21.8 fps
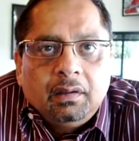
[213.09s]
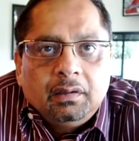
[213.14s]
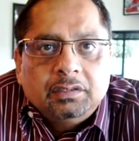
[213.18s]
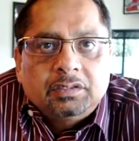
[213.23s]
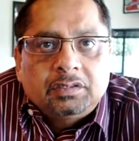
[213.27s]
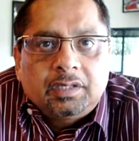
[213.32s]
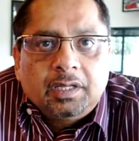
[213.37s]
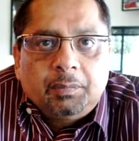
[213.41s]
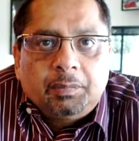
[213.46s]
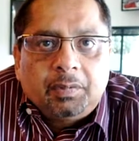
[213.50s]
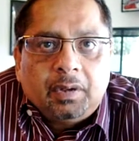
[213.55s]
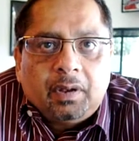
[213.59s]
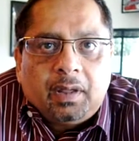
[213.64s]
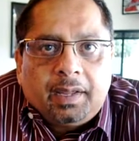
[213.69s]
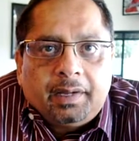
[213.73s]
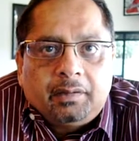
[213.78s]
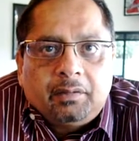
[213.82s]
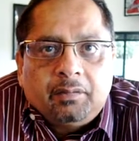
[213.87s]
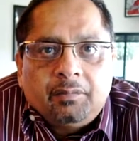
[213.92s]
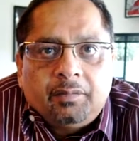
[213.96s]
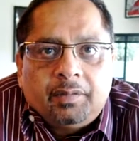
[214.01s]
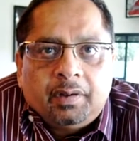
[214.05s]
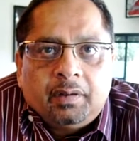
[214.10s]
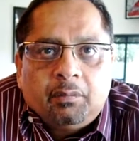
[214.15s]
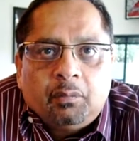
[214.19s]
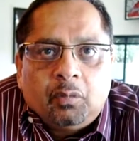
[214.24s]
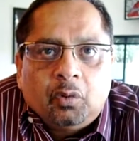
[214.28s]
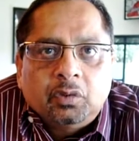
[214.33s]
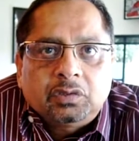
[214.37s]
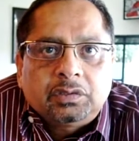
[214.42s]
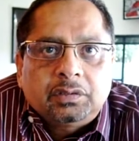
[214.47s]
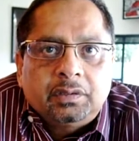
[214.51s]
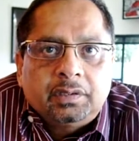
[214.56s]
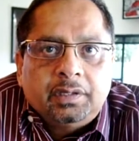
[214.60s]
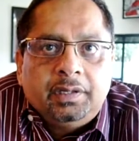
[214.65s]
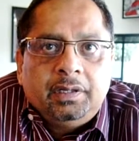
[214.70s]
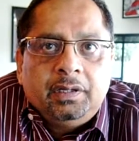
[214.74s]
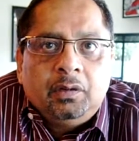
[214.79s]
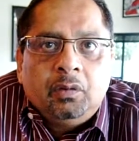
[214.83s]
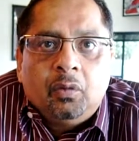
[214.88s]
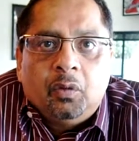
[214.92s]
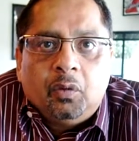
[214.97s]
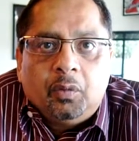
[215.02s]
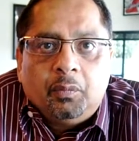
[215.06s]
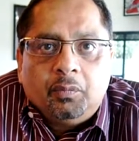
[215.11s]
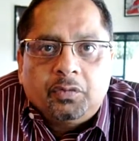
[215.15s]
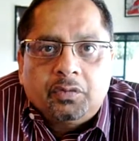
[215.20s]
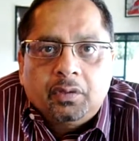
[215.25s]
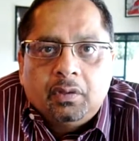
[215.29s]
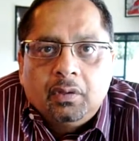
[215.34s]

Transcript: staple item in most of the Indian homes.